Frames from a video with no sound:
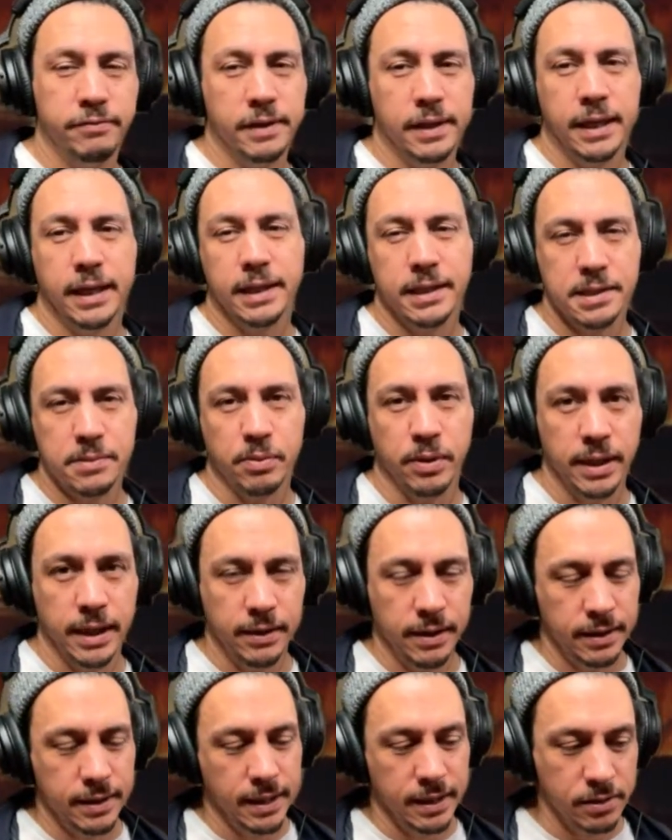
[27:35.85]
I feel like at this
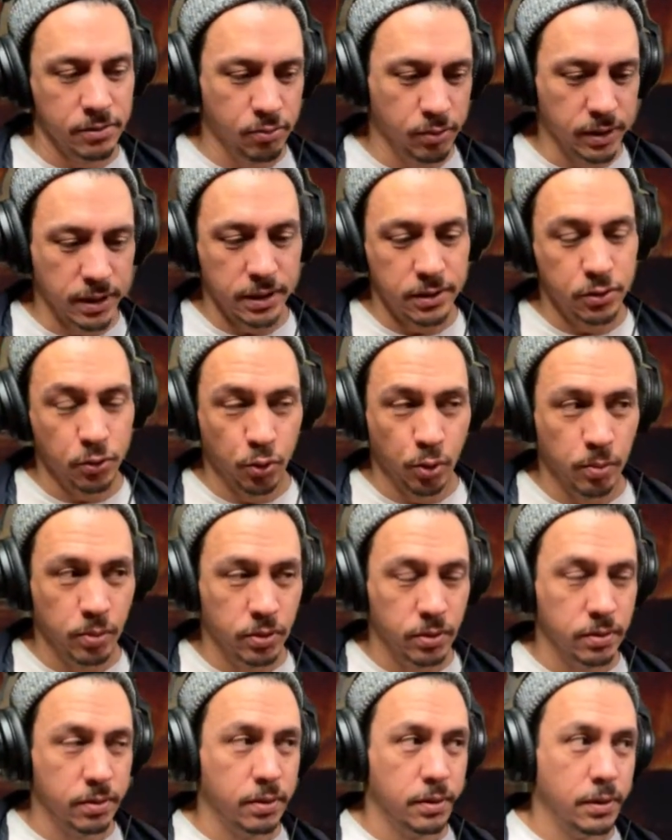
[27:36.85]
point anything's really
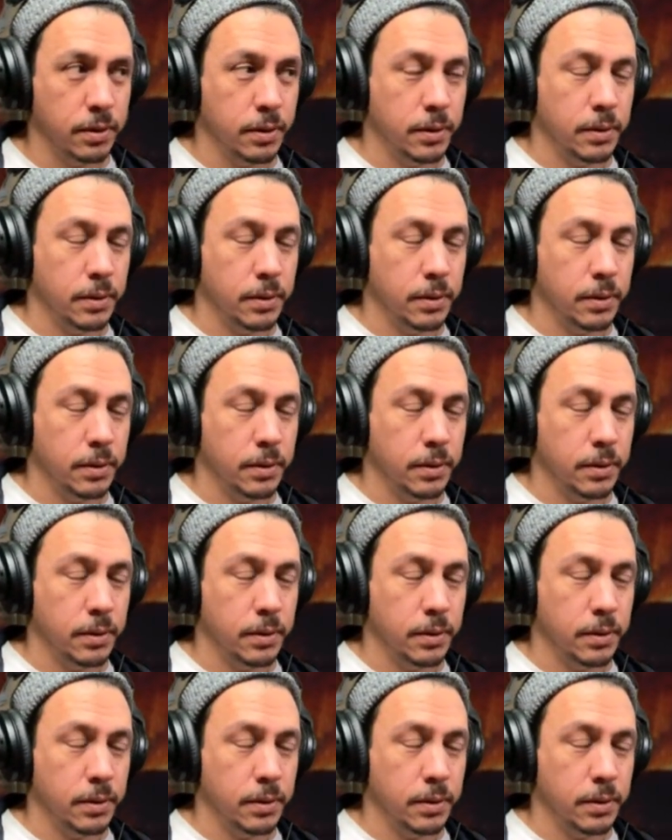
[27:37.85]
doable.